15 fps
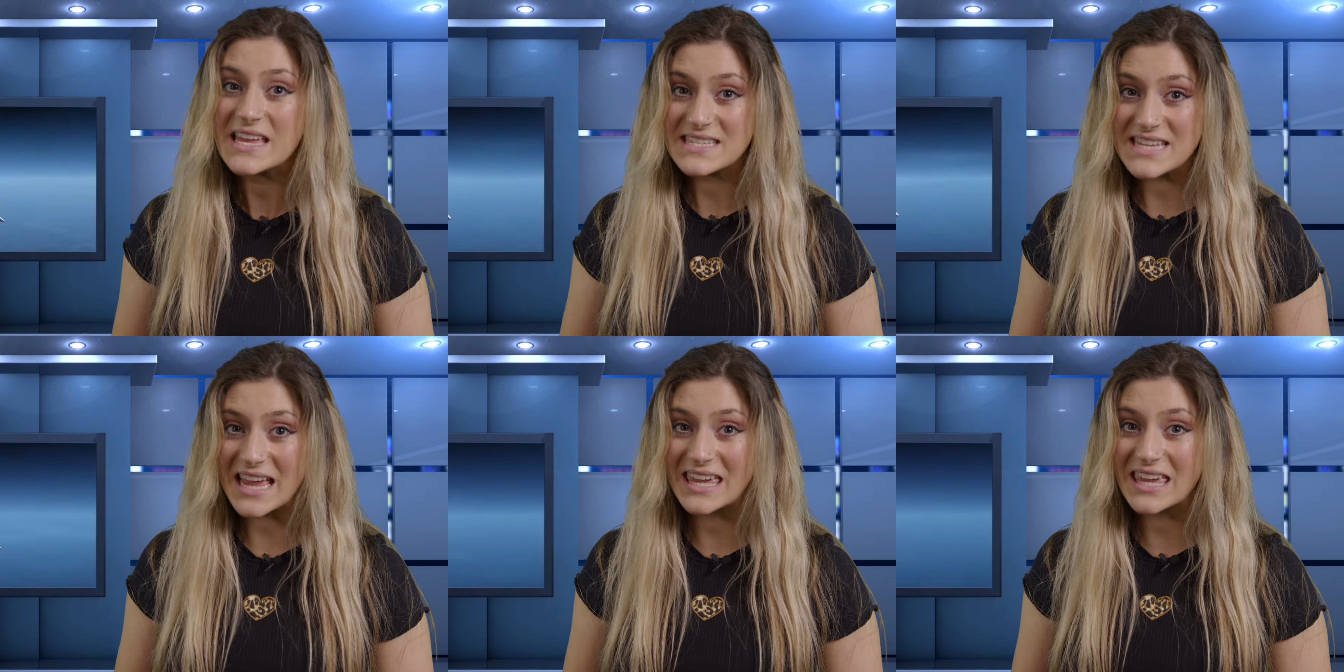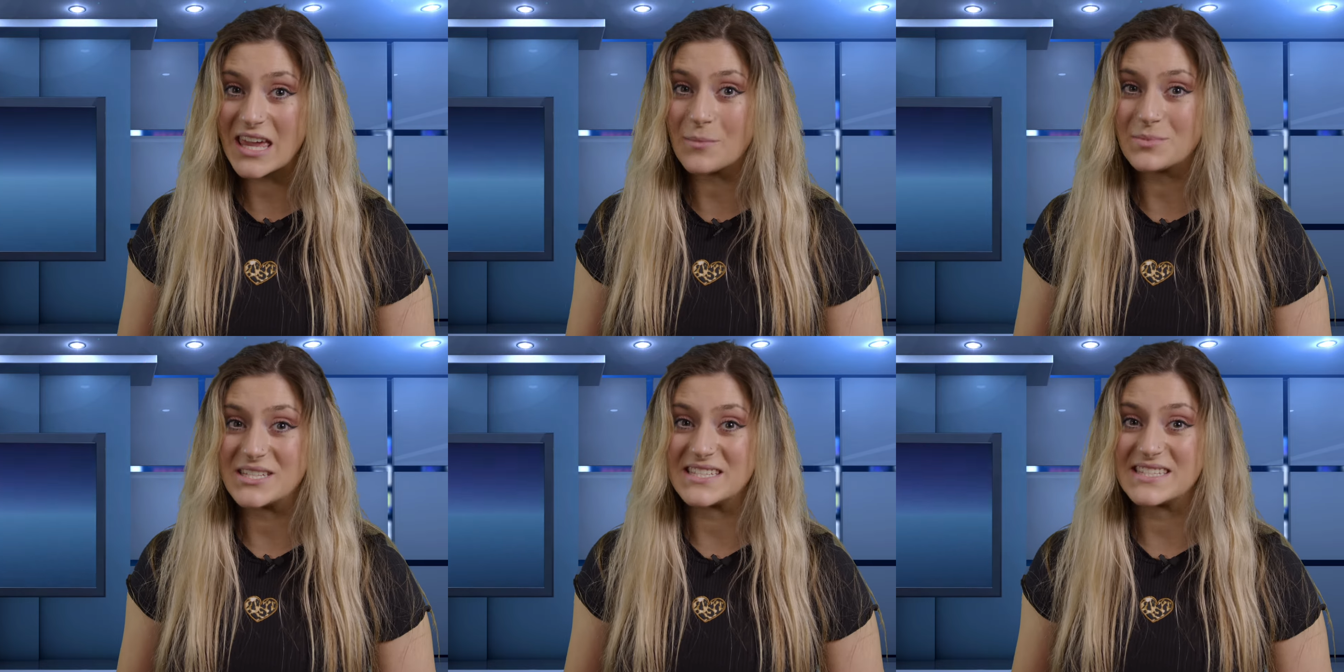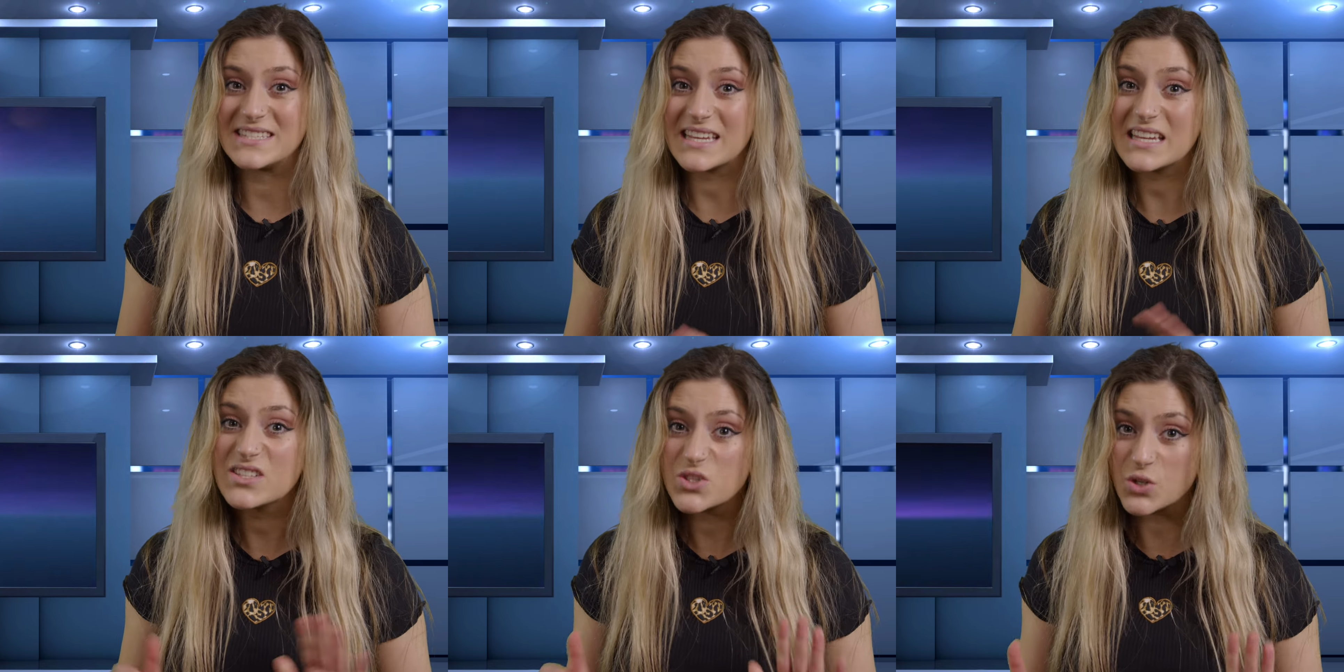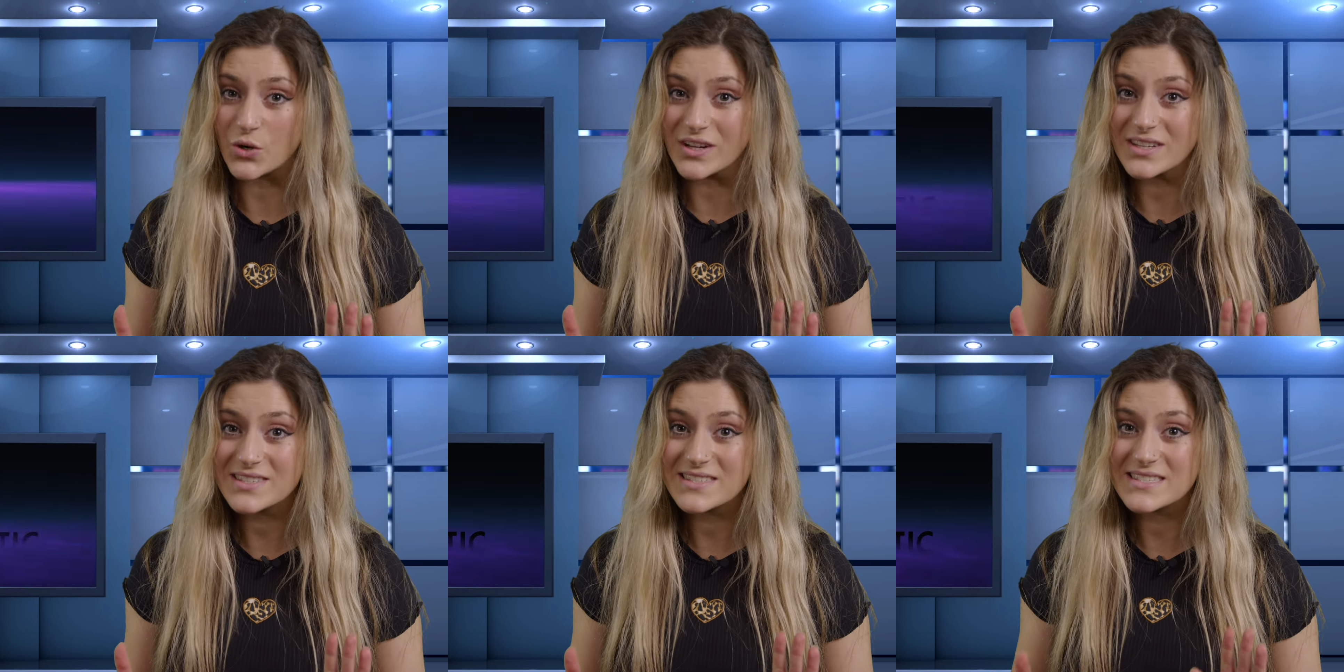taking up to six
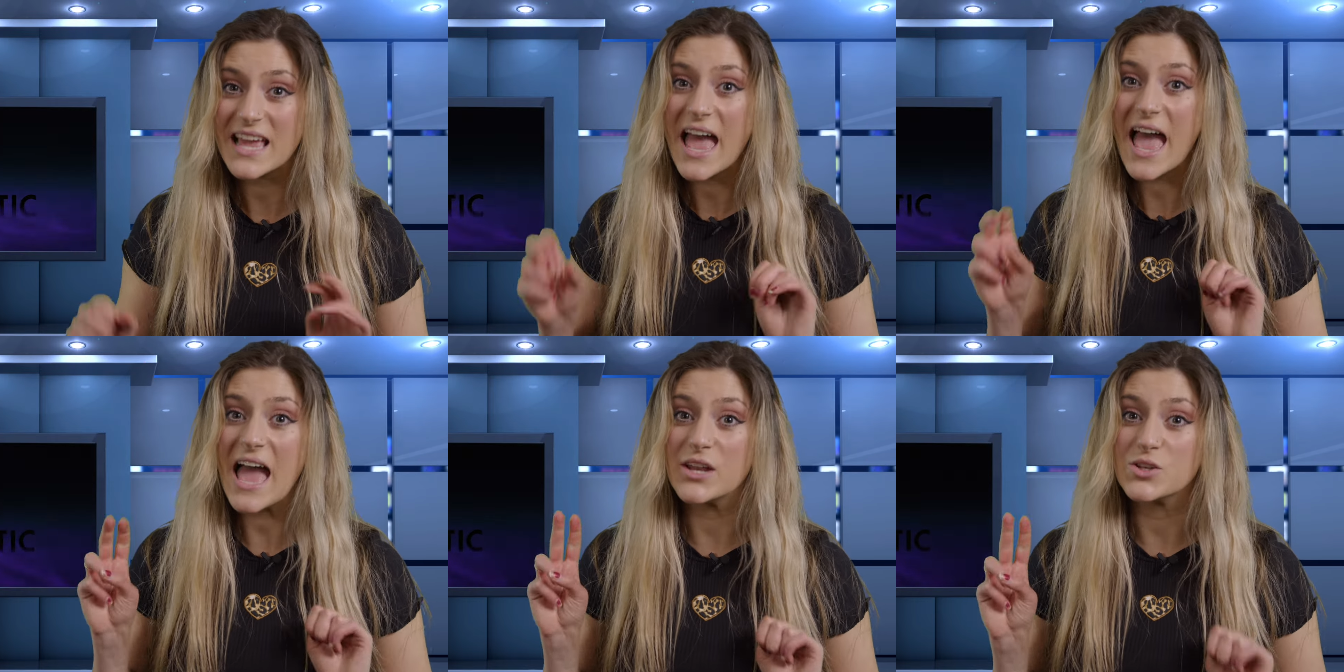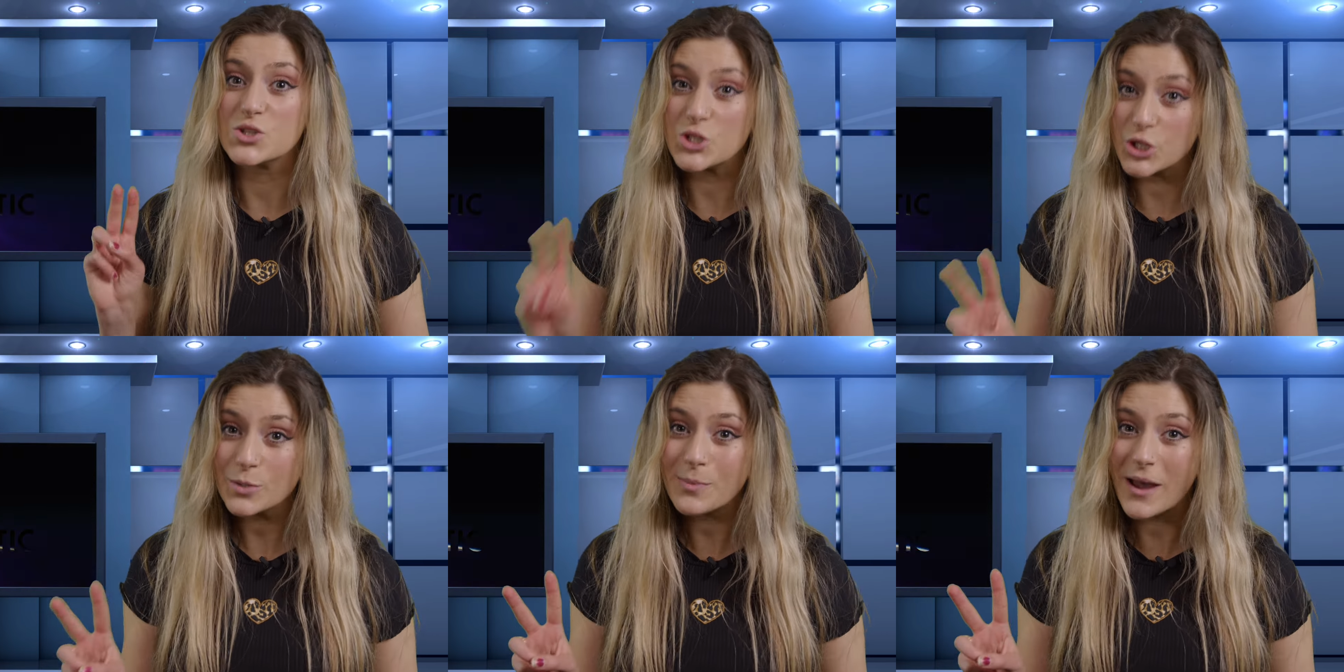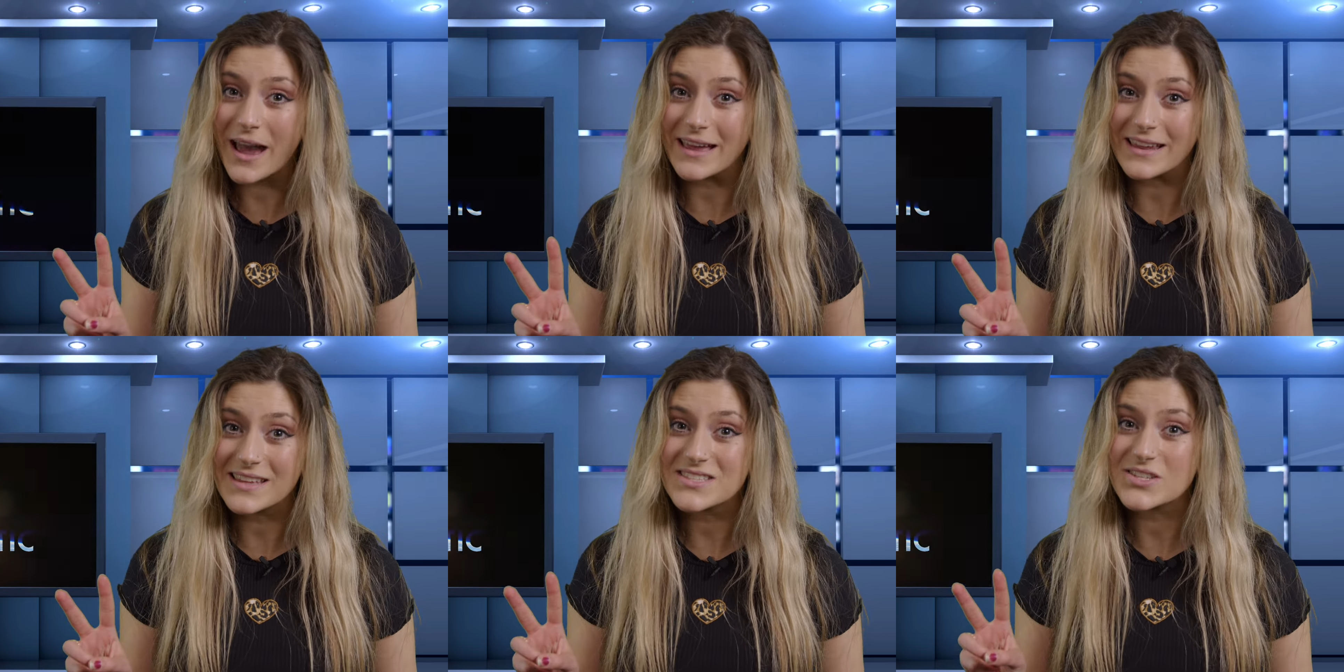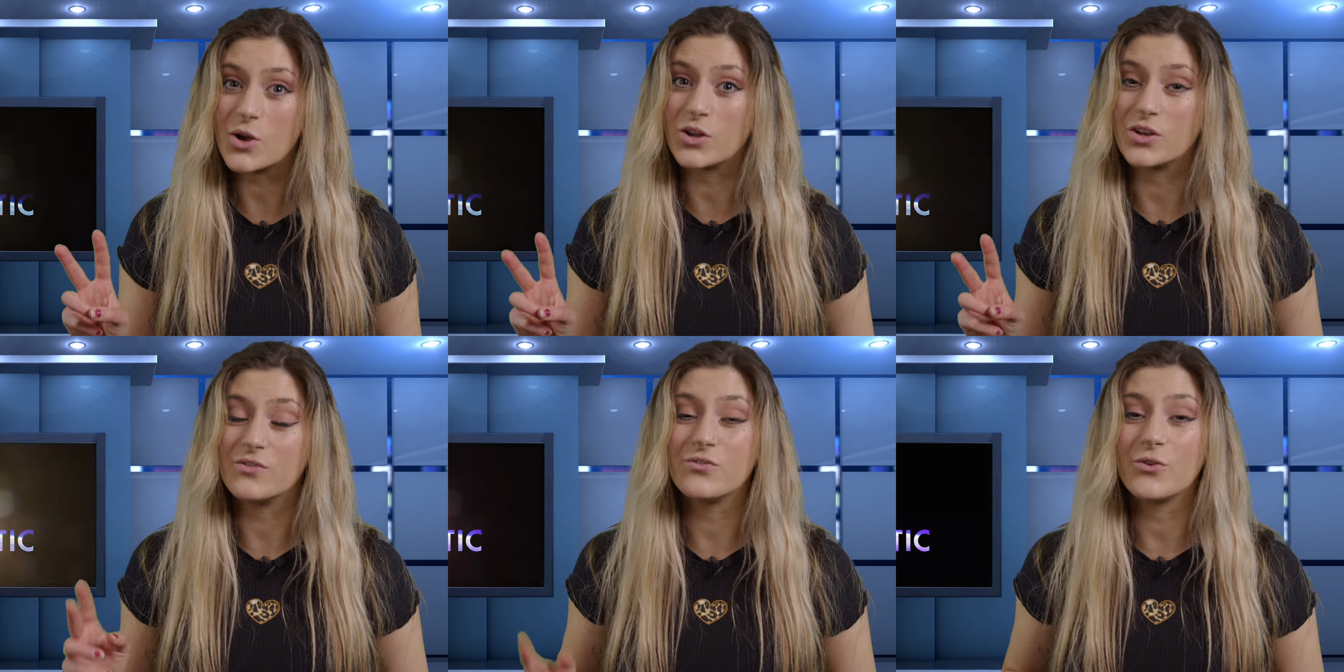tourists and two pilots
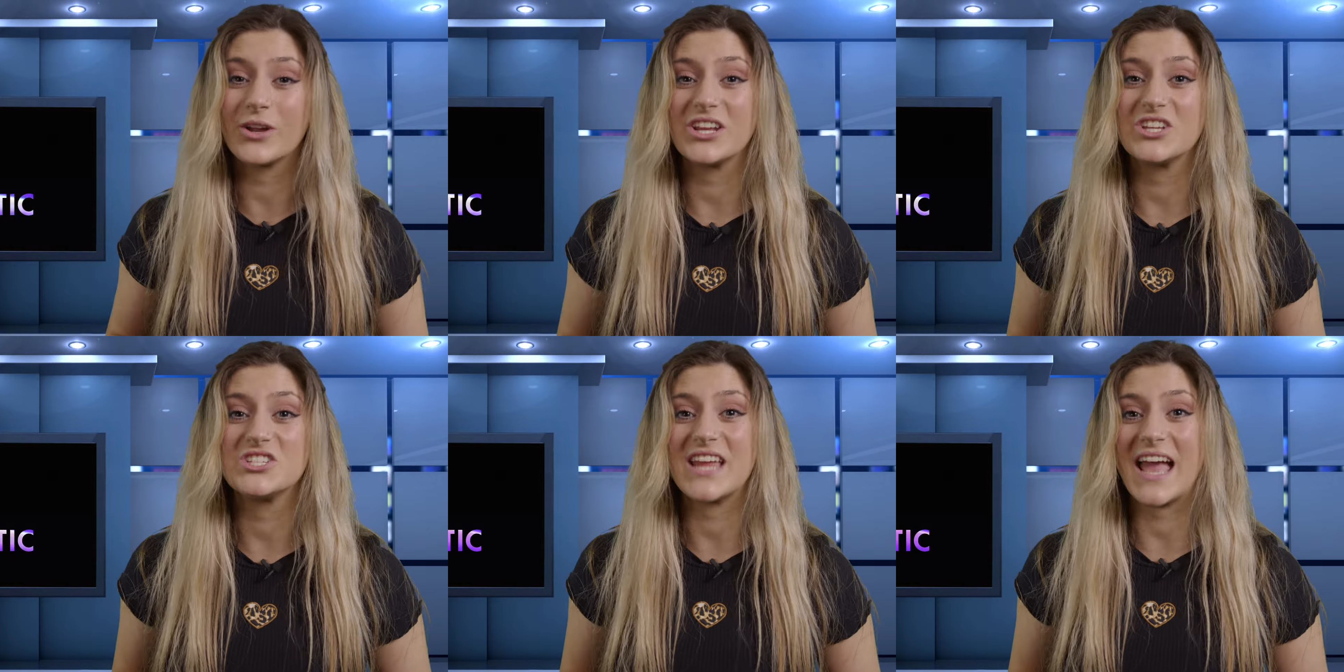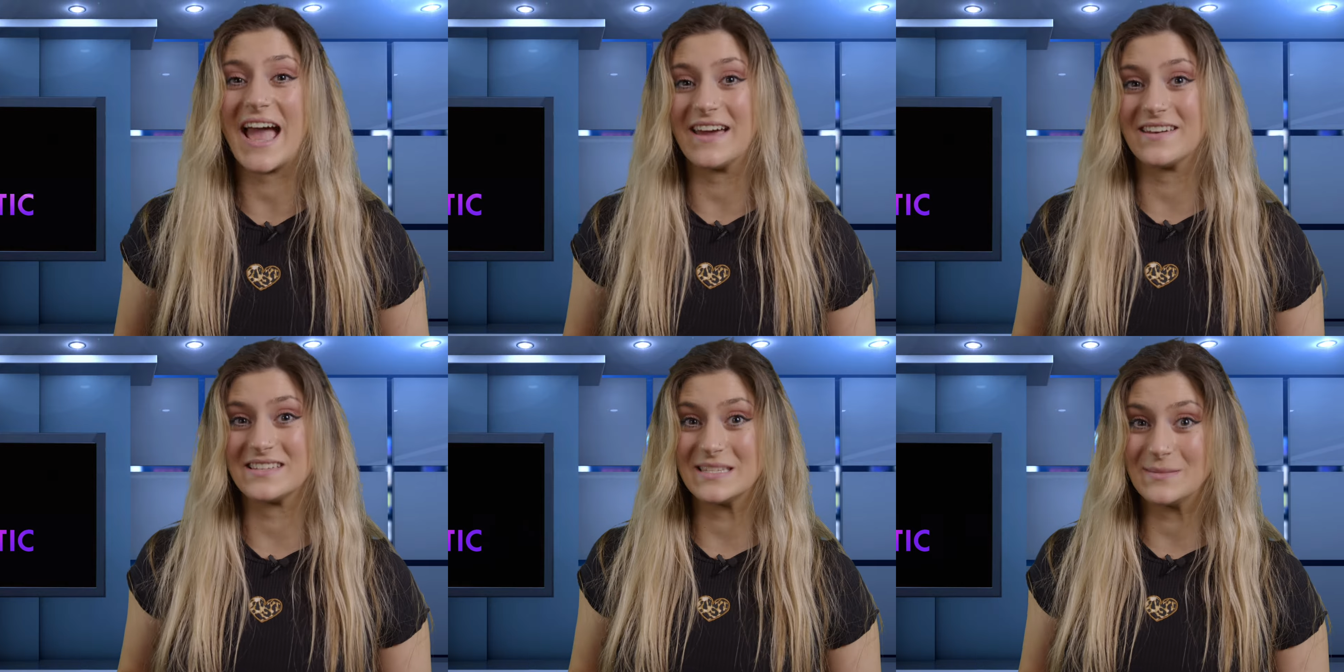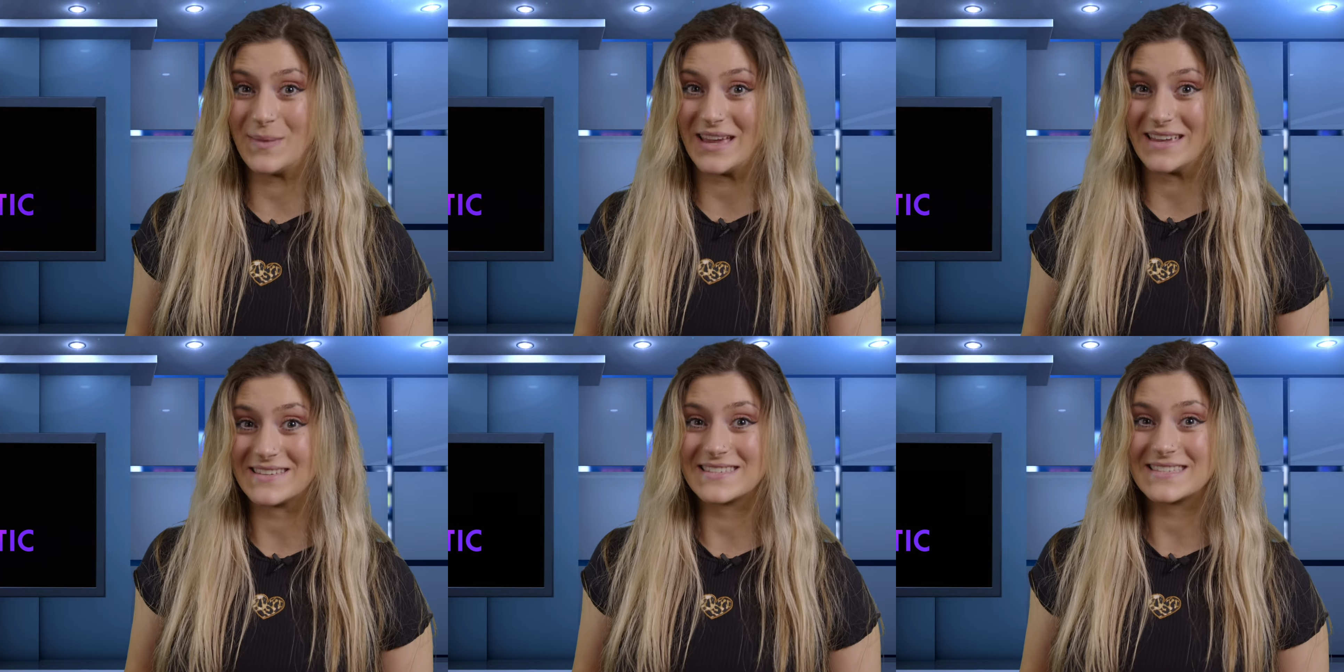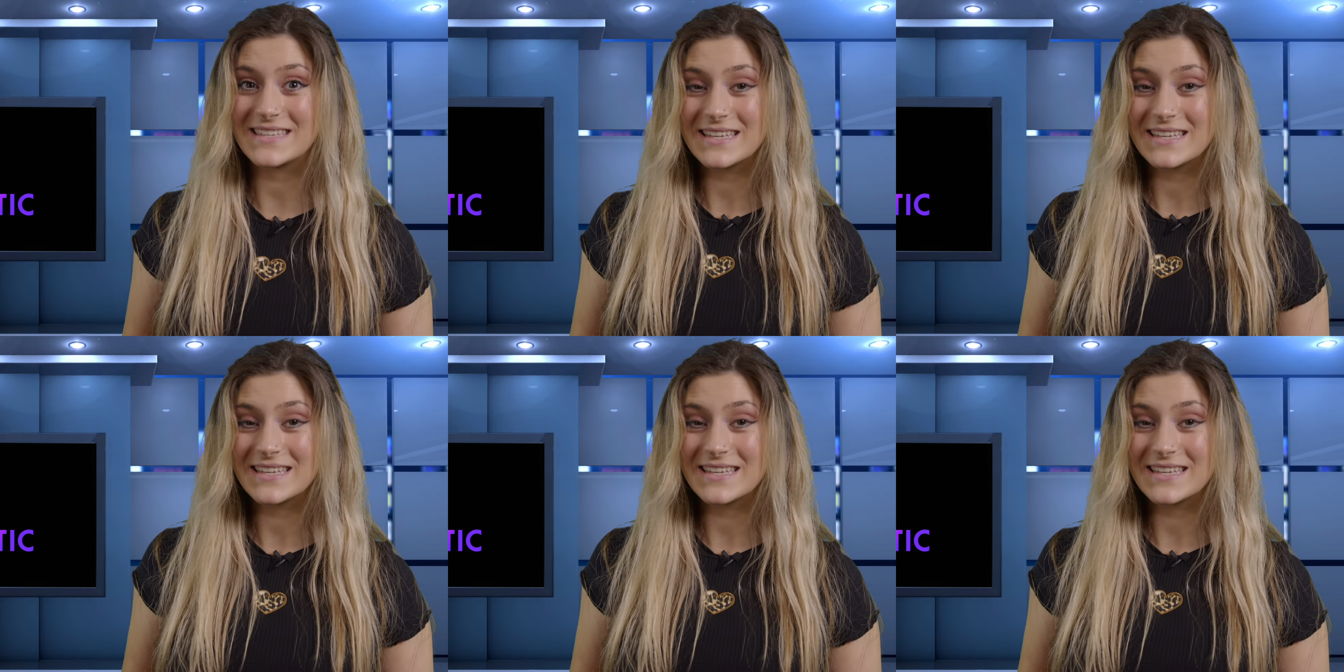on a voyage to outer space.